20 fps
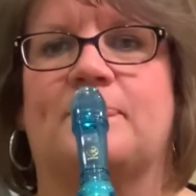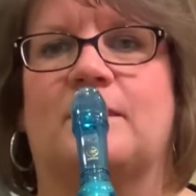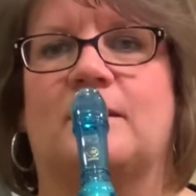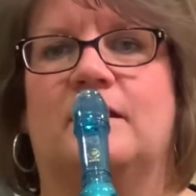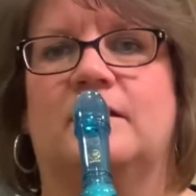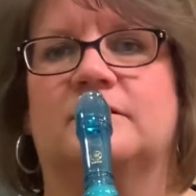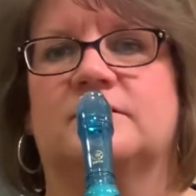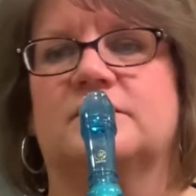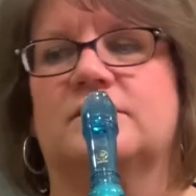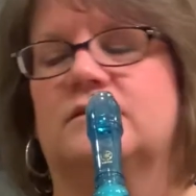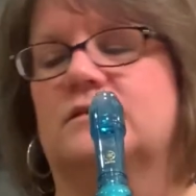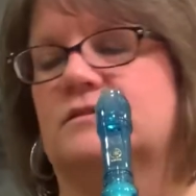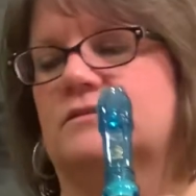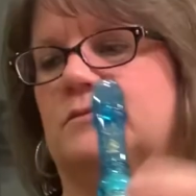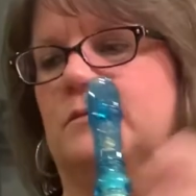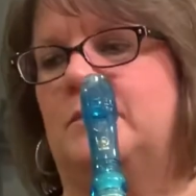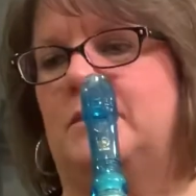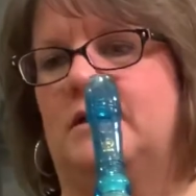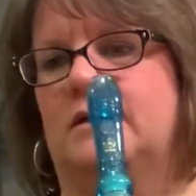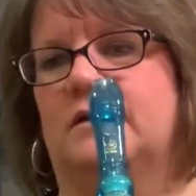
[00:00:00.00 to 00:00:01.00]
And so this
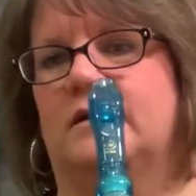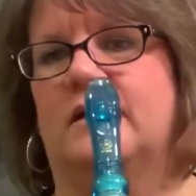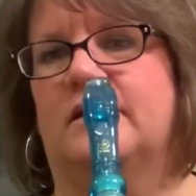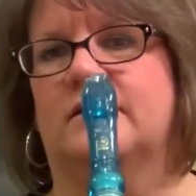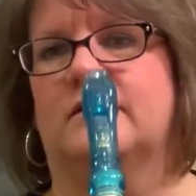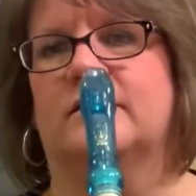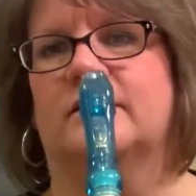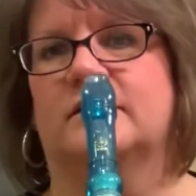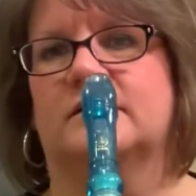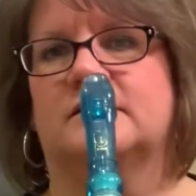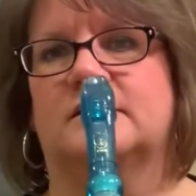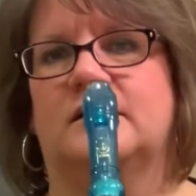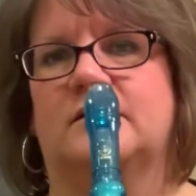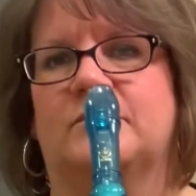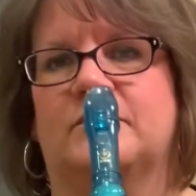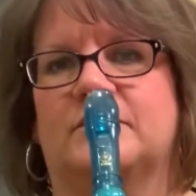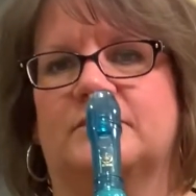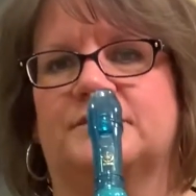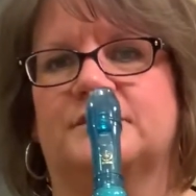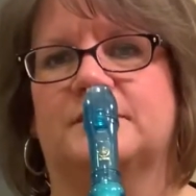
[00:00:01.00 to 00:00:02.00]
would be another
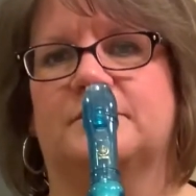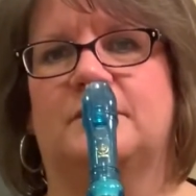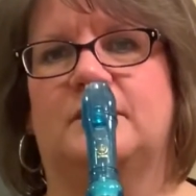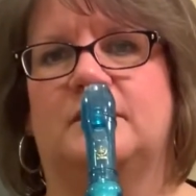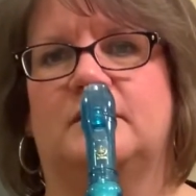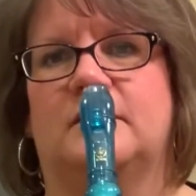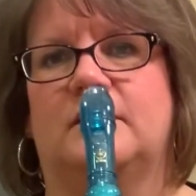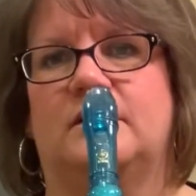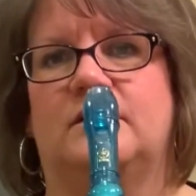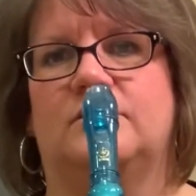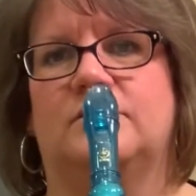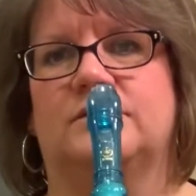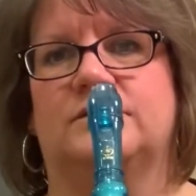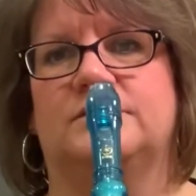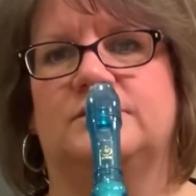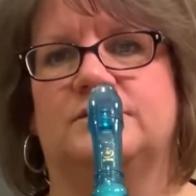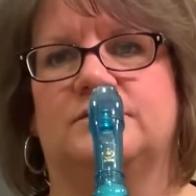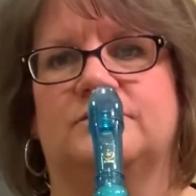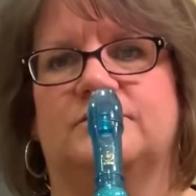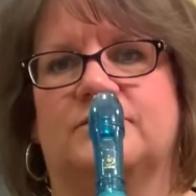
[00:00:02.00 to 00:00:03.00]
example of something that you could
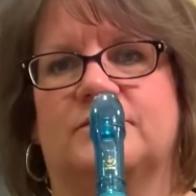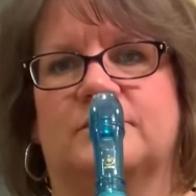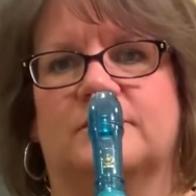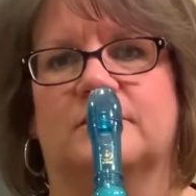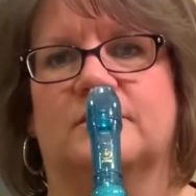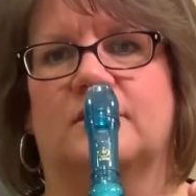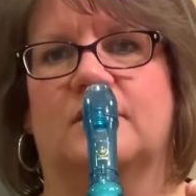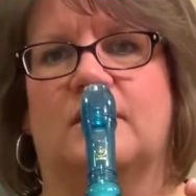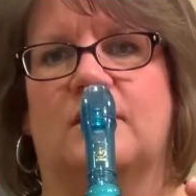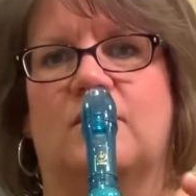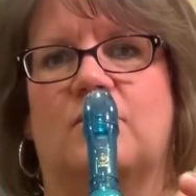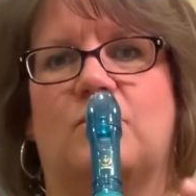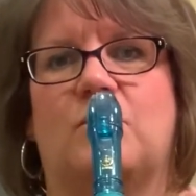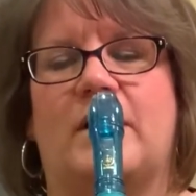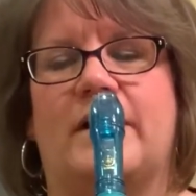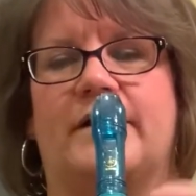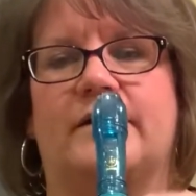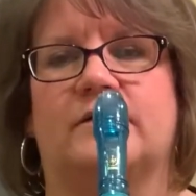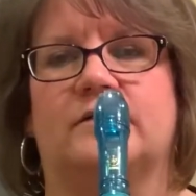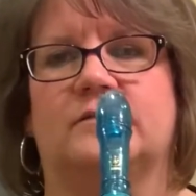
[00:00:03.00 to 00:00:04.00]
do for a
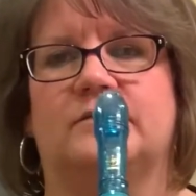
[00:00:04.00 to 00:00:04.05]
wild